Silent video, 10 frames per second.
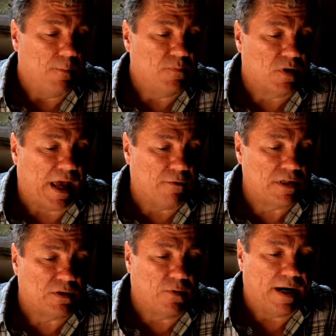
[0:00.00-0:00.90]
So that
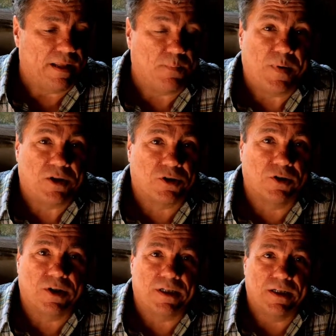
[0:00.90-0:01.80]
was the way the picture
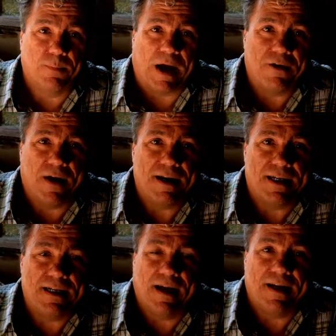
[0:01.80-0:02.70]
looked in about
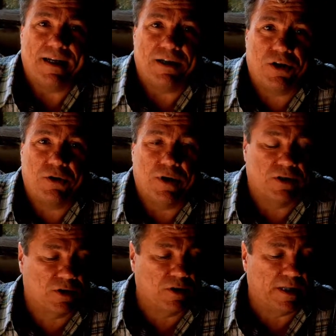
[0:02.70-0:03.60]
1992, and
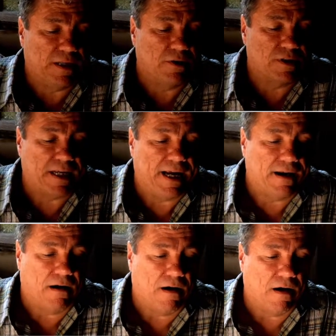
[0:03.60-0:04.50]
certainly those
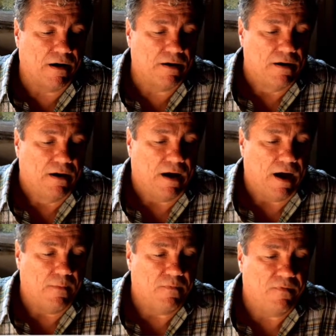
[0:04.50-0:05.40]
data are
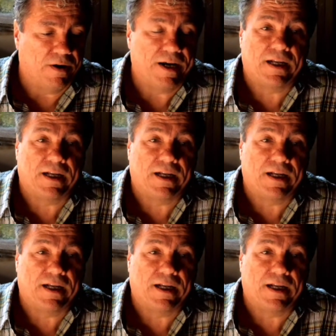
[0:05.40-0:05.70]
very